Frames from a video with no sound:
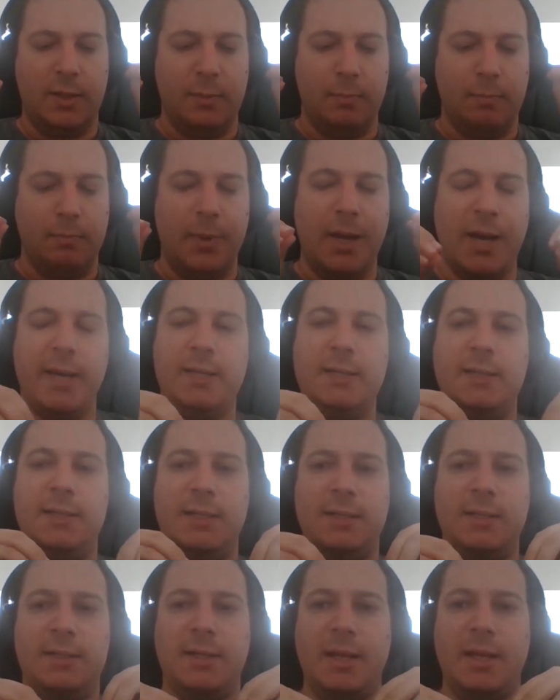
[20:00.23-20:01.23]

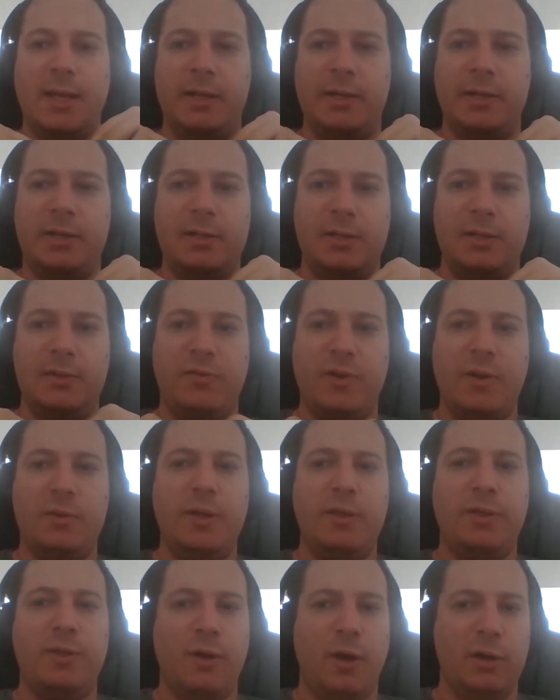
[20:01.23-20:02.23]
minded and
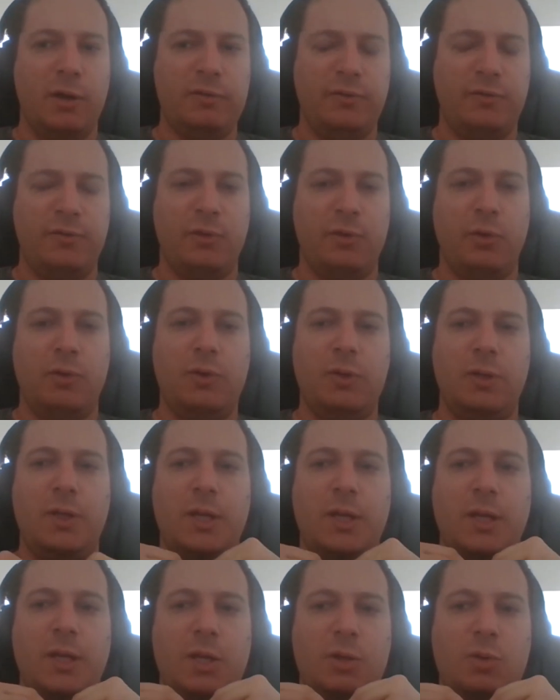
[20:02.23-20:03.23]
very thoughtful
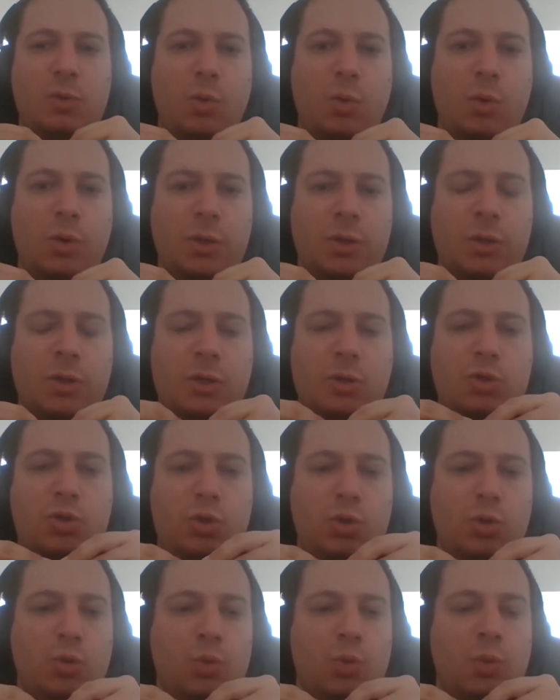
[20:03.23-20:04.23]
in order
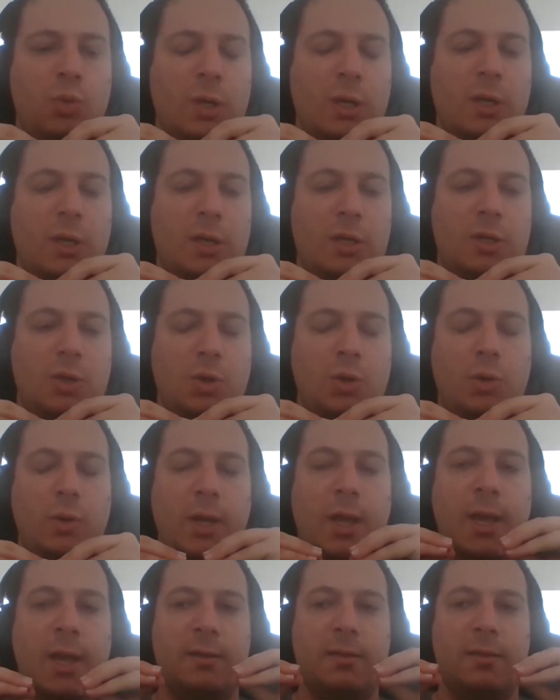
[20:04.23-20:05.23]
to
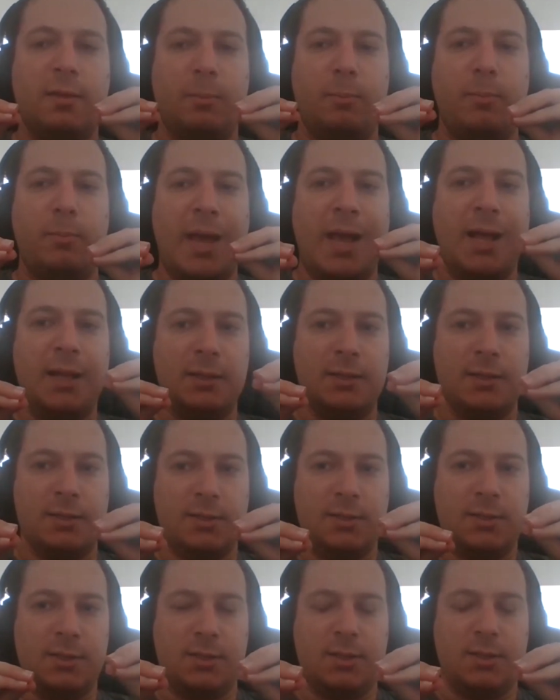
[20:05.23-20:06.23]
create the
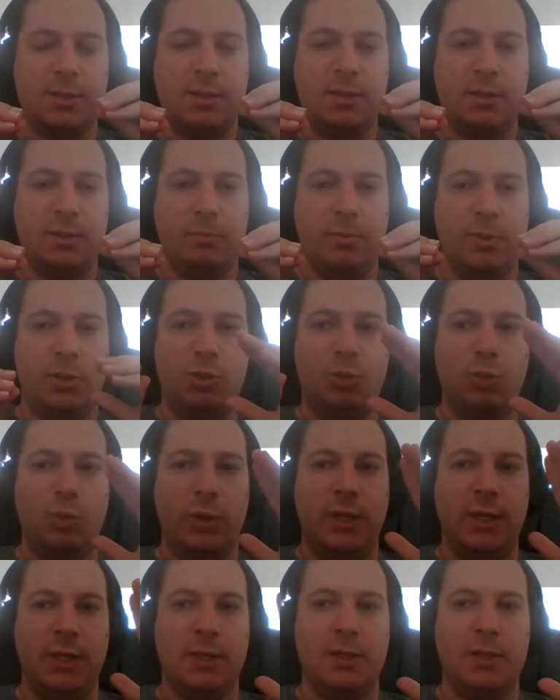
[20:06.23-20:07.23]
balance
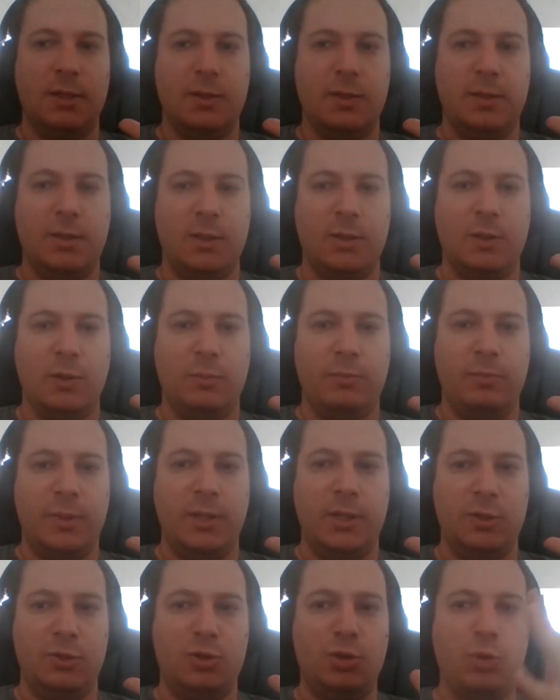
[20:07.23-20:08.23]
between you know
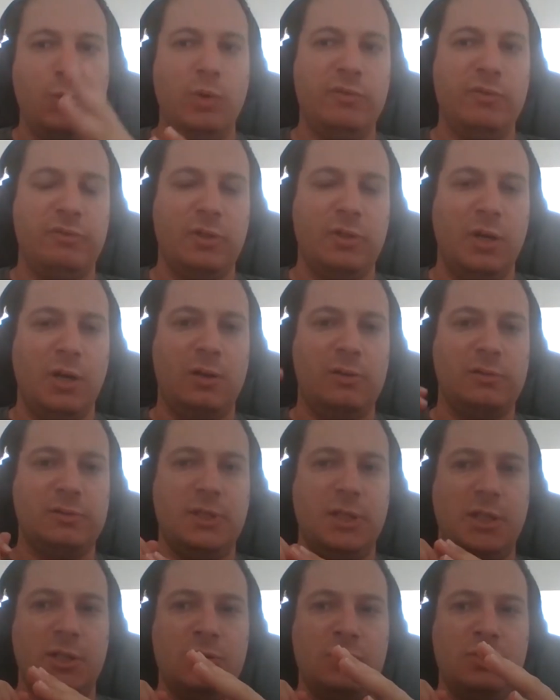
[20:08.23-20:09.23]
being too
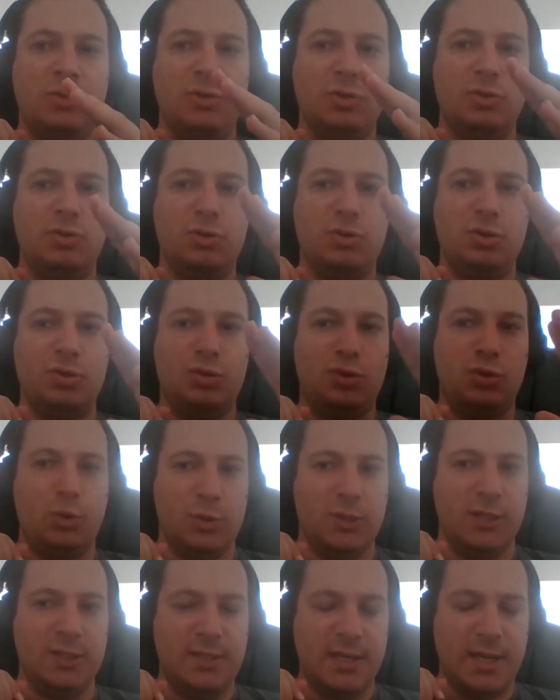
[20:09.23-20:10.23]
involved and
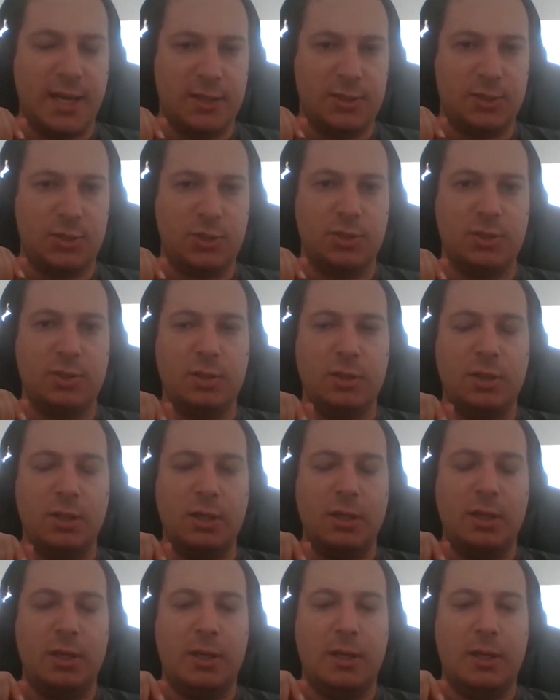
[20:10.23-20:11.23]
too detached
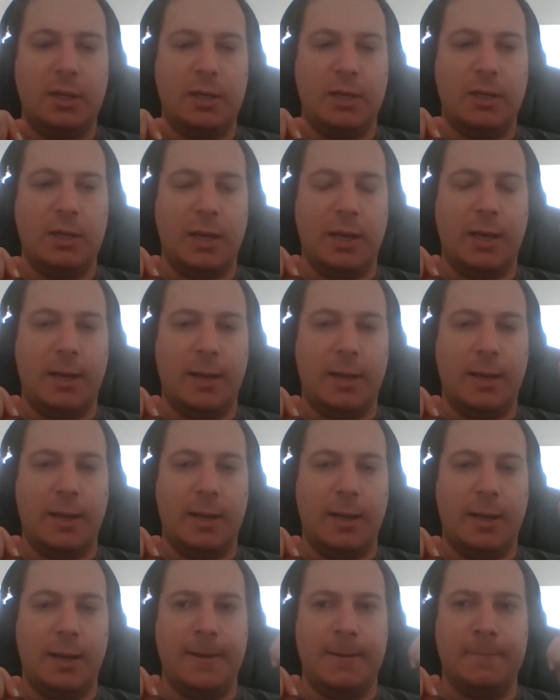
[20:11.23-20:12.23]
right
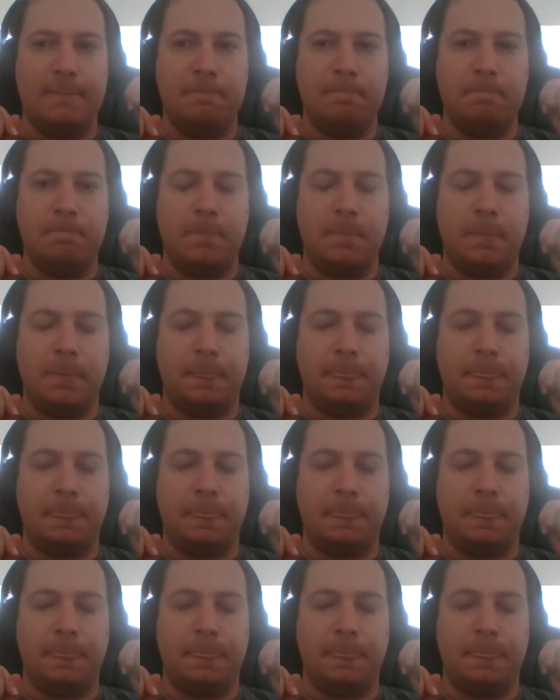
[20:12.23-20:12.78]
um,